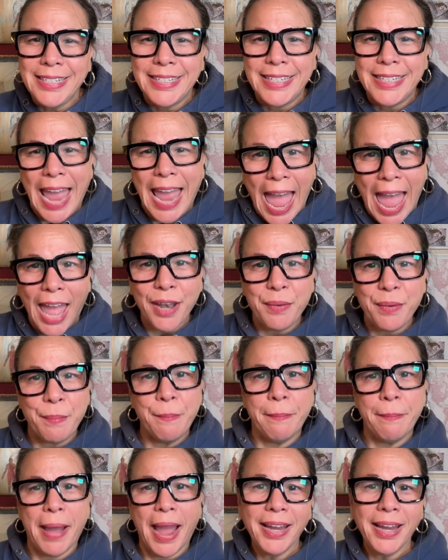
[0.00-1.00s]
Dad
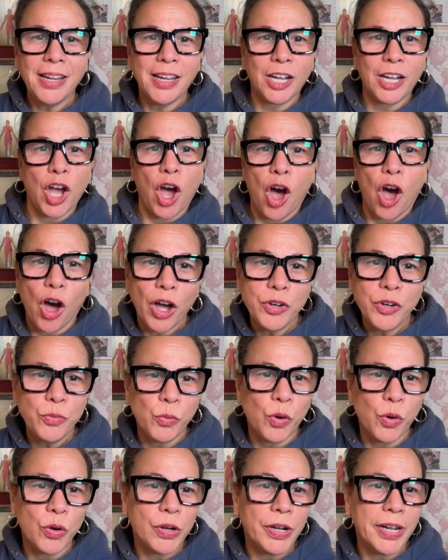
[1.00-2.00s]
Mike
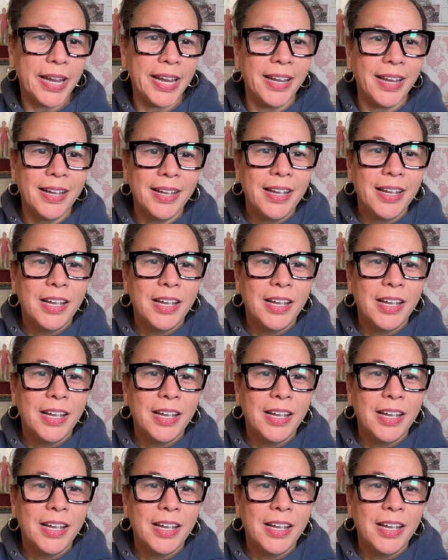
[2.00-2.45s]
Conroy.